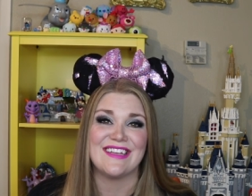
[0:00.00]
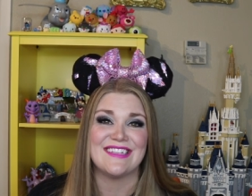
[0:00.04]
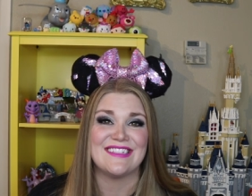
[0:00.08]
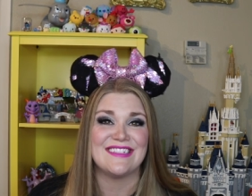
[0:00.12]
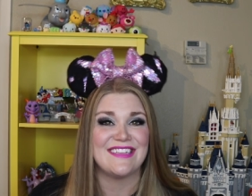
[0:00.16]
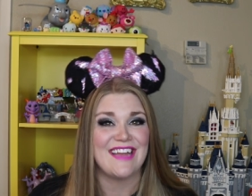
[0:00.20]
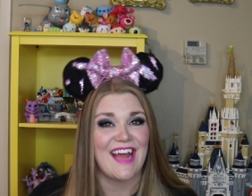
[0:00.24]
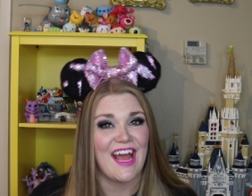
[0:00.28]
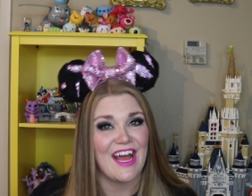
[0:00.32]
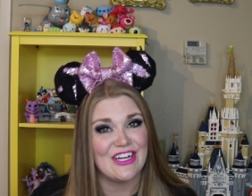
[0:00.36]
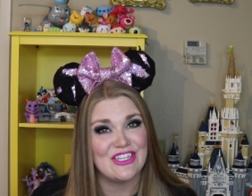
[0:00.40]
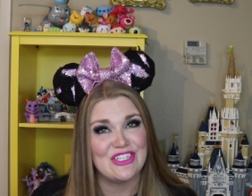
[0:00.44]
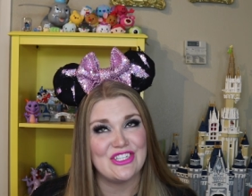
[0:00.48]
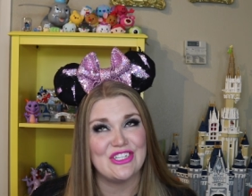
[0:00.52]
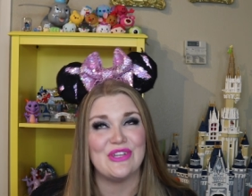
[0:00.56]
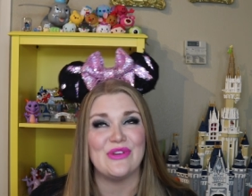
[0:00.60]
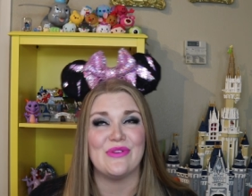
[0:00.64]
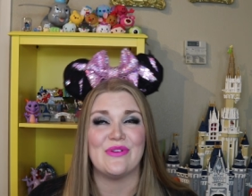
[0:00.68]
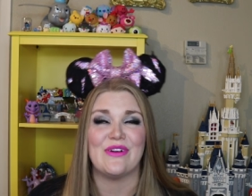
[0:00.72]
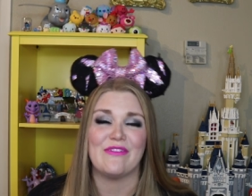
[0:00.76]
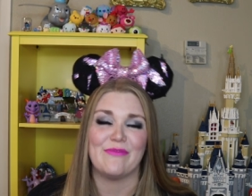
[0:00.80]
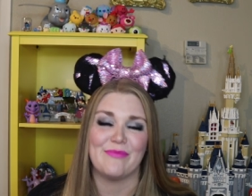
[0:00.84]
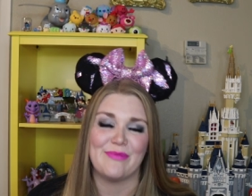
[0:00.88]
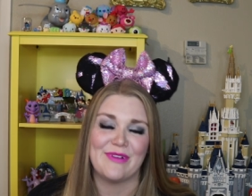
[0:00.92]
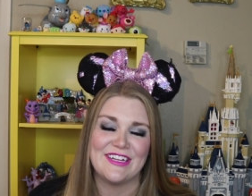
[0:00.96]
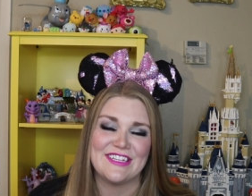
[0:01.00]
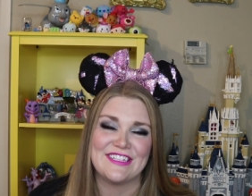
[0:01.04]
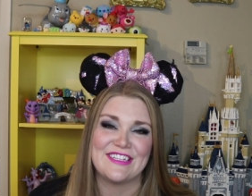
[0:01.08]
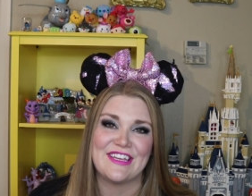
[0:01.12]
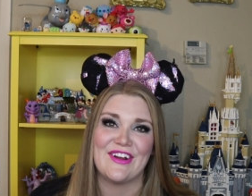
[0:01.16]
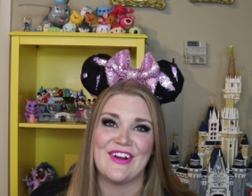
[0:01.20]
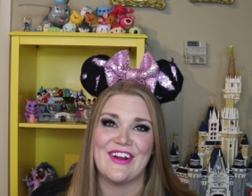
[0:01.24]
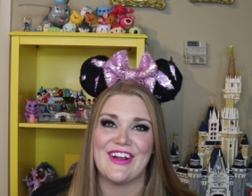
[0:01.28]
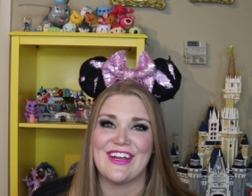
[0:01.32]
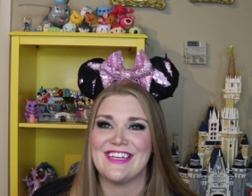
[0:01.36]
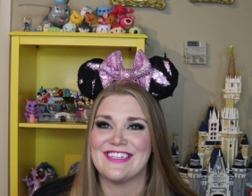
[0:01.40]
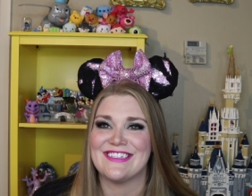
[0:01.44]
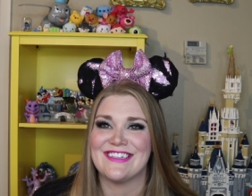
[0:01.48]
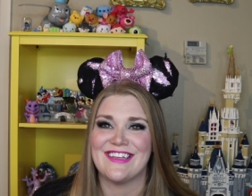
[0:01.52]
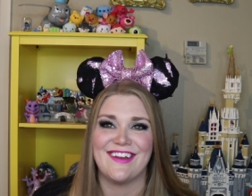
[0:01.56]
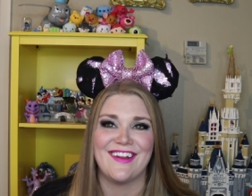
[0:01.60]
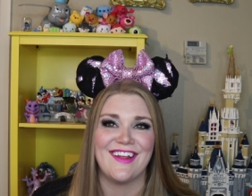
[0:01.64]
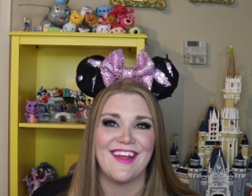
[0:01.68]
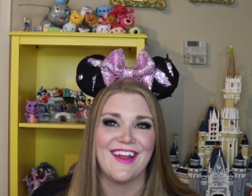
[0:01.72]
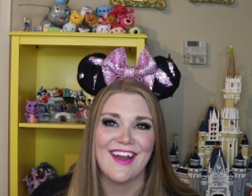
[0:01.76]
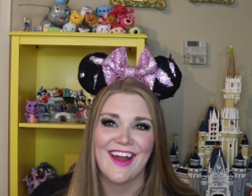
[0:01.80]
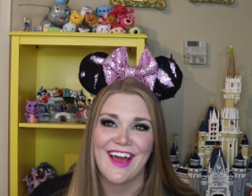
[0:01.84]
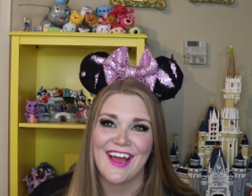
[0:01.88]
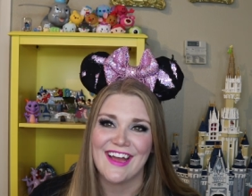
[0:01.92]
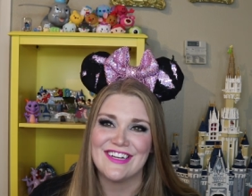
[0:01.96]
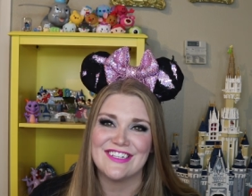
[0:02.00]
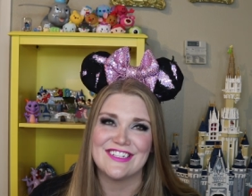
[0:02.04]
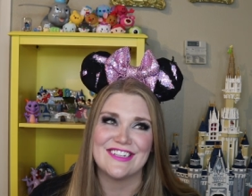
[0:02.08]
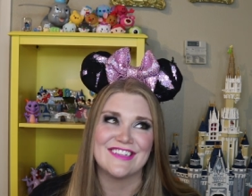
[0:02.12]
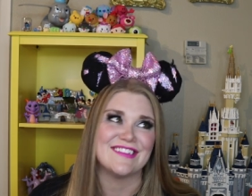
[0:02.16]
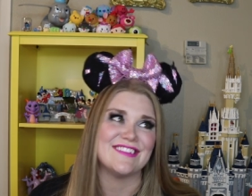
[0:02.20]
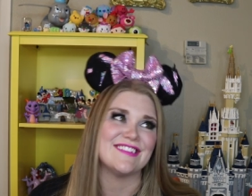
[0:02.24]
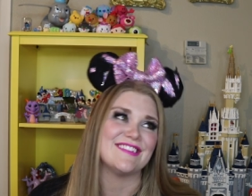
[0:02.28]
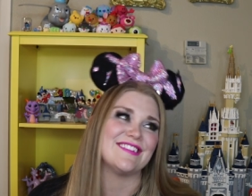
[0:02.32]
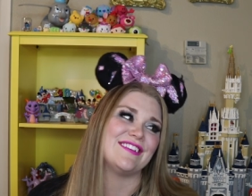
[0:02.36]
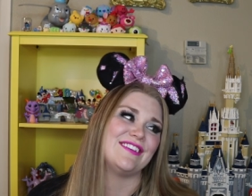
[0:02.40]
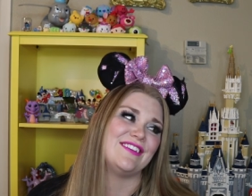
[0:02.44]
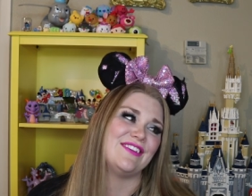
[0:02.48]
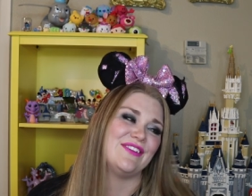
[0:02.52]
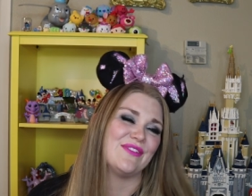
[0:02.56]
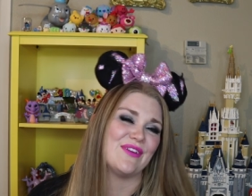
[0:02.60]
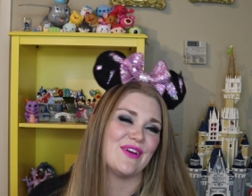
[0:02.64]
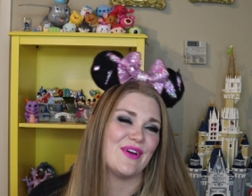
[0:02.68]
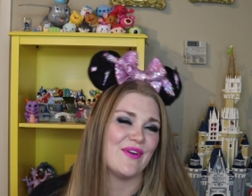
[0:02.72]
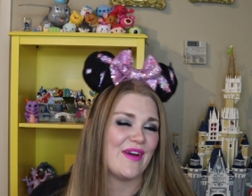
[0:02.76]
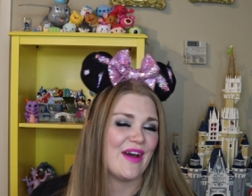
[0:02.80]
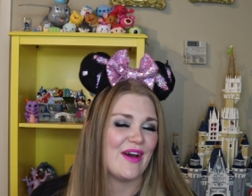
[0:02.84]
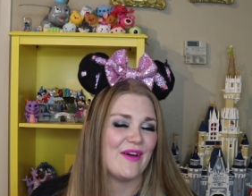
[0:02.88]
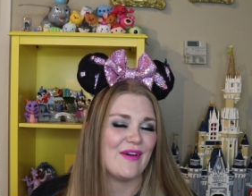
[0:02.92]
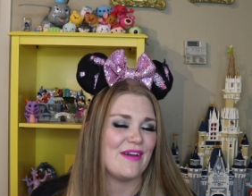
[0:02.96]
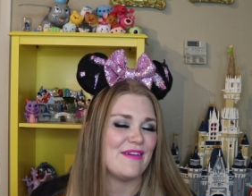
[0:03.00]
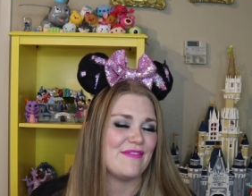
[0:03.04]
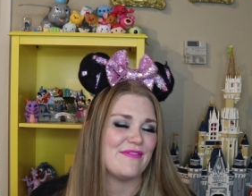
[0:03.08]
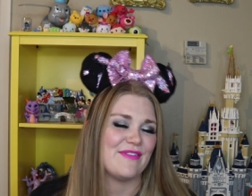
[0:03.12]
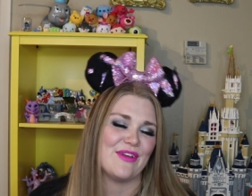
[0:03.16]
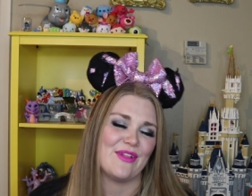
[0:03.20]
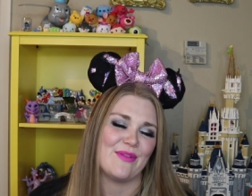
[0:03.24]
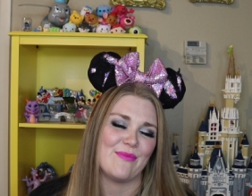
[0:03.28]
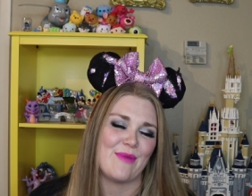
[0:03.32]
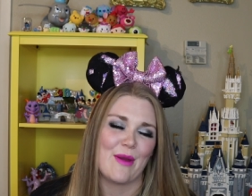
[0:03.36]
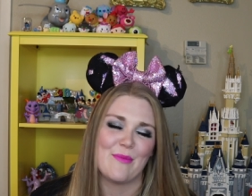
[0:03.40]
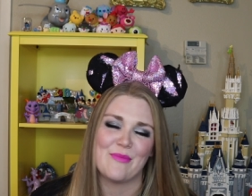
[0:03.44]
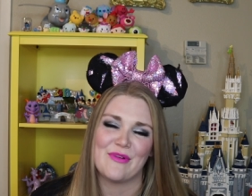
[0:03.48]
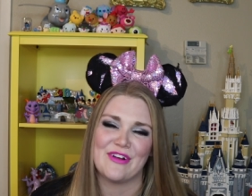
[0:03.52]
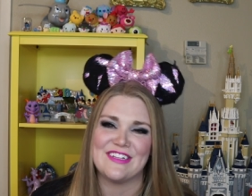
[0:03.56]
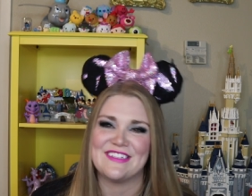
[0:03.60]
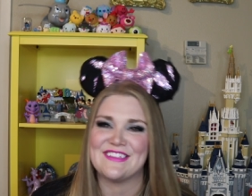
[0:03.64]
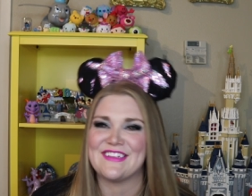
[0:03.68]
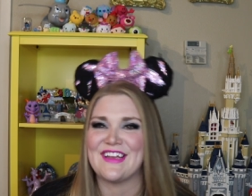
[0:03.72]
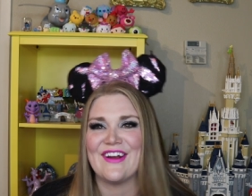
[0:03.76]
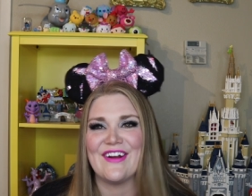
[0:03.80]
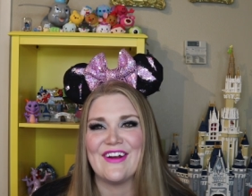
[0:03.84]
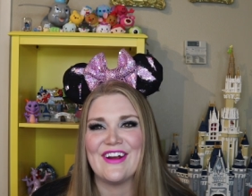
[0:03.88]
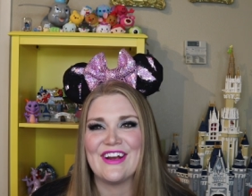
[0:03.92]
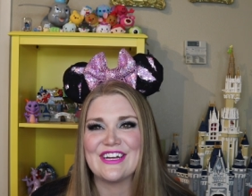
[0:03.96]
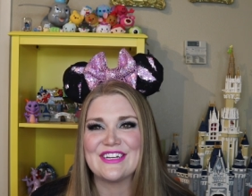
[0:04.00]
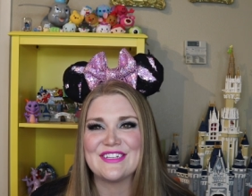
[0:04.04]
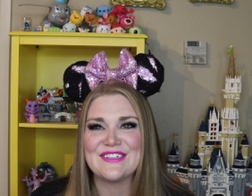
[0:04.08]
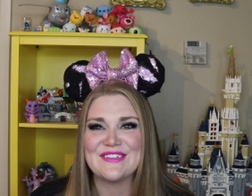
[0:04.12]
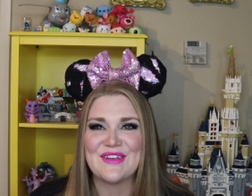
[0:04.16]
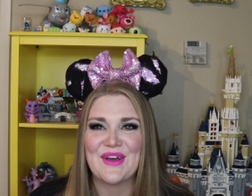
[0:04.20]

the statue of Prince Eric is in it, and I just, you know how I feel about Prince Eric.